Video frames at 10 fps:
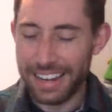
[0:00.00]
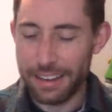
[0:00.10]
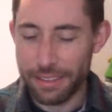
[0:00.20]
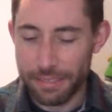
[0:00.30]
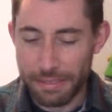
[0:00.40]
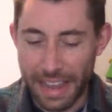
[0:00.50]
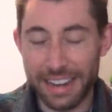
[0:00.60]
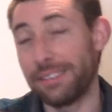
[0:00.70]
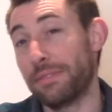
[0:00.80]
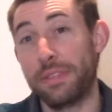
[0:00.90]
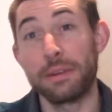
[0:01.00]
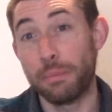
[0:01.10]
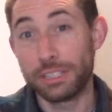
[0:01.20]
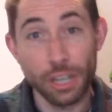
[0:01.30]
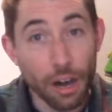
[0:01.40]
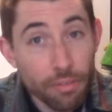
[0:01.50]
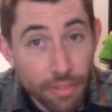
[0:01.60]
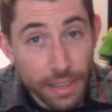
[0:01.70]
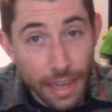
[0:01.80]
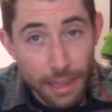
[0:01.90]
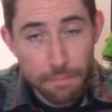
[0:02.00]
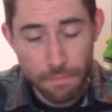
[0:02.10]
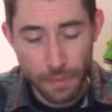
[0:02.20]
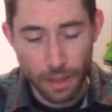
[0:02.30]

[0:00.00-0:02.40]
didn't think much of the game.